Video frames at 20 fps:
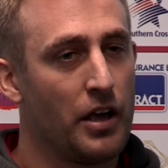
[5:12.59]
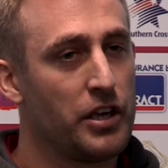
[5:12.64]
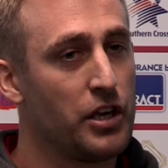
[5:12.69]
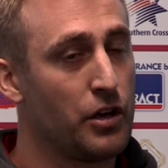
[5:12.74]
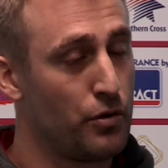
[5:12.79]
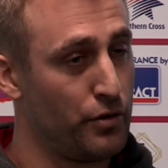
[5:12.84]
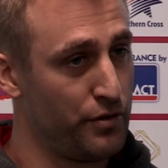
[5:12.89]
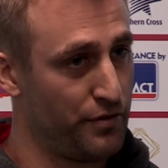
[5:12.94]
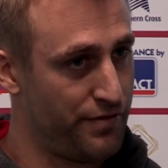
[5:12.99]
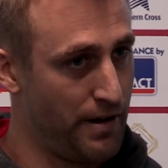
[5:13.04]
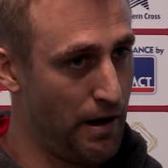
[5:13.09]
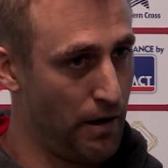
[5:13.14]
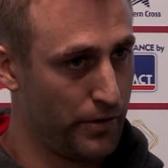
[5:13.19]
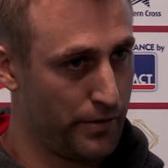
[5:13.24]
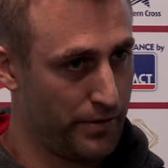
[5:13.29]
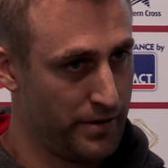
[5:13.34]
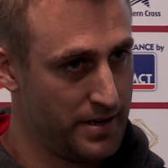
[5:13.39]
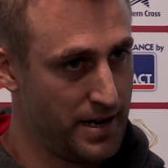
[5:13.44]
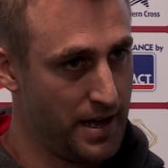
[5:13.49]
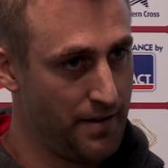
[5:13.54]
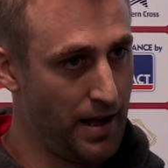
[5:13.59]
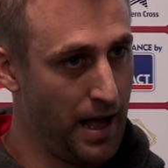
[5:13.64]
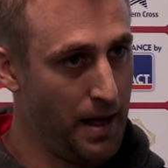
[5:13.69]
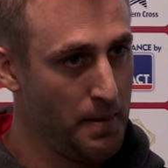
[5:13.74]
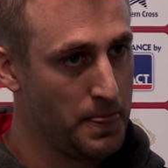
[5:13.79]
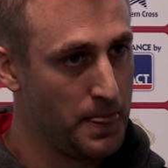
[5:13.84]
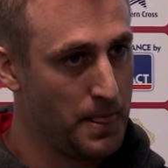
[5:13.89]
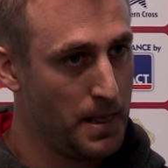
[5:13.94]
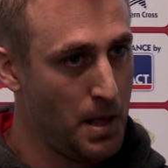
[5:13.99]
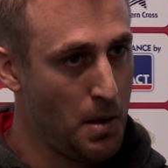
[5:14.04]
You couldn't fault their
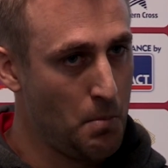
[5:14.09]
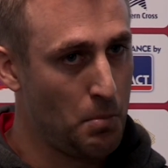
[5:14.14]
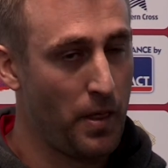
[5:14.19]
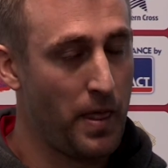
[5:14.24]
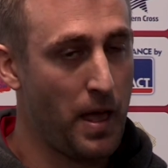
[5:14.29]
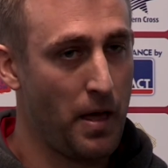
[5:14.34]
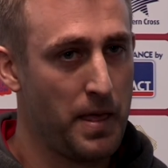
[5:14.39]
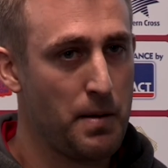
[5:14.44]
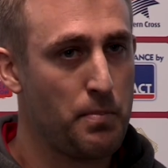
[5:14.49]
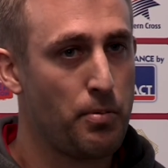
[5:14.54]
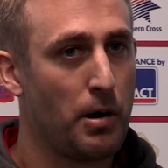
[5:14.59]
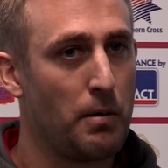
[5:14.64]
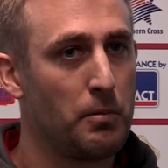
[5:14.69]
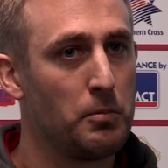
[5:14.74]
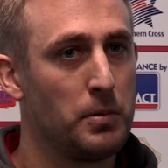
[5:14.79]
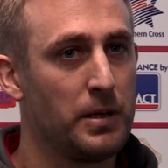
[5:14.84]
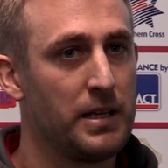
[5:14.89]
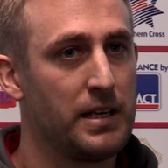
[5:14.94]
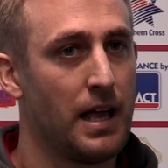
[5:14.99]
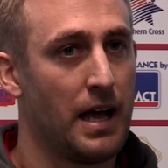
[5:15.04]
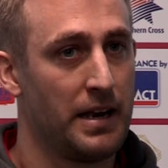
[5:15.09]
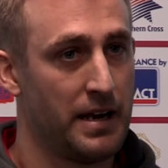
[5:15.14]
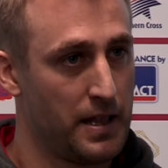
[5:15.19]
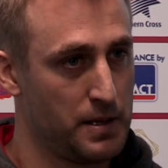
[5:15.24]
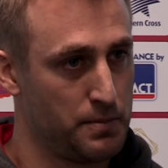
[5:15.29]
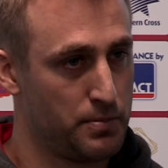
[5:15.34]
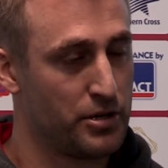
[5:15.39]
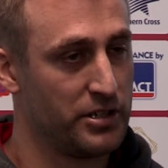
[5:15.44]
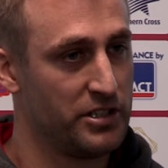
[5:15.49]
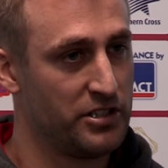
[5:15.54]
endeavour, but they're probably
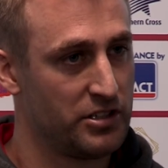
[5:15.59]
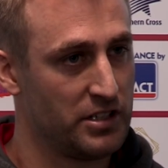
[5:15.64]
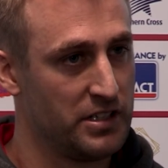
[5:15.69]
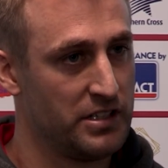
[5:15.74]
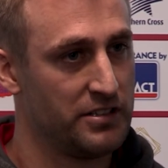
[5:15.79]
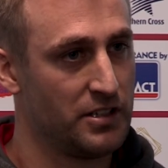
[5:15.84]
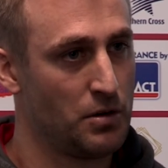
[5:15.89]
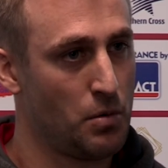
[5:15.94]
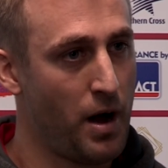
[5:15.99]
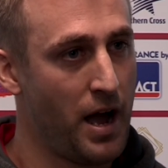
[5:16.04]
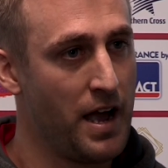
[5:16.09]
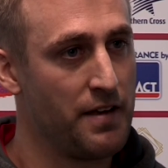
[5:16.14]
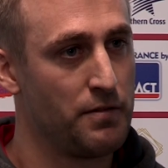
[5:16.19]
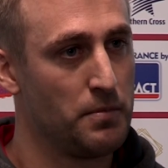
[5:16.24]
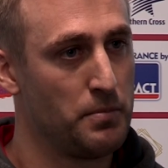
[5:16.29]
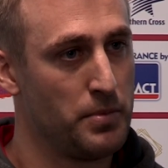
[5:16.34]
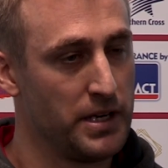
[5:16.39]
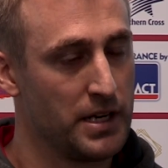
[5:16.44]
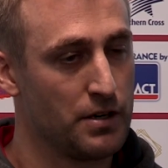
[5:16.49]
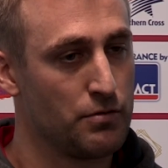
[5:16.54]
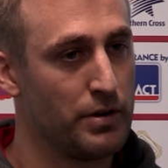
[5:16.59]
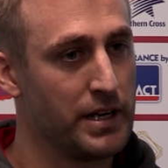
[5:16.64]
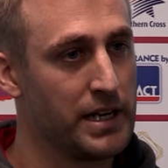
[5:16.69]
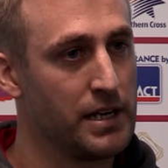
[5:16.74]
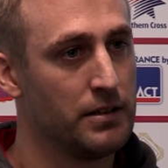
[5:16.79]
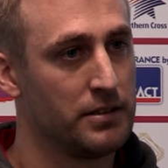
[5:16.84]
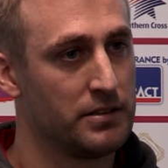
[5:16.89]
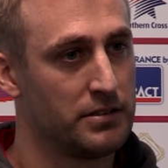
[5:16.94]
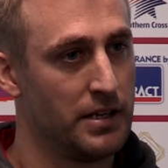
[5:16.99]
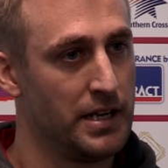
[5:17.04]
another pre-season away from being
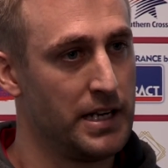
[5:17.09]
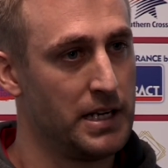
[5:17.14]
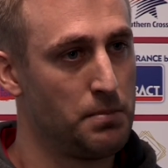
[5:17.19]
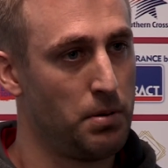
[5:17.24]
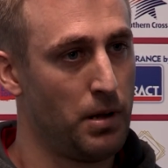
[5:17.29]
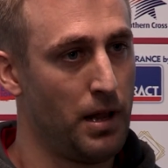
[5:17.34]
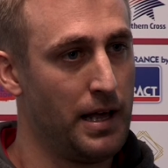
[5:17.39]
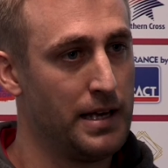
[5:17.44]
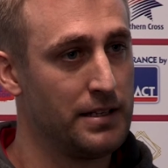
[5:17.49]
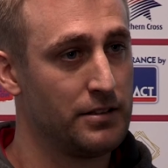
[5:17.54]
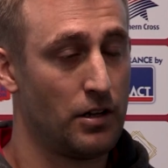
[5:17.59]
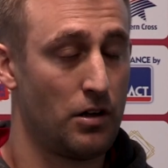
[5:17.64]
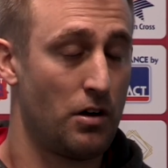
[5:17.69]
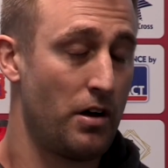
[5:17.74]
regular senior players.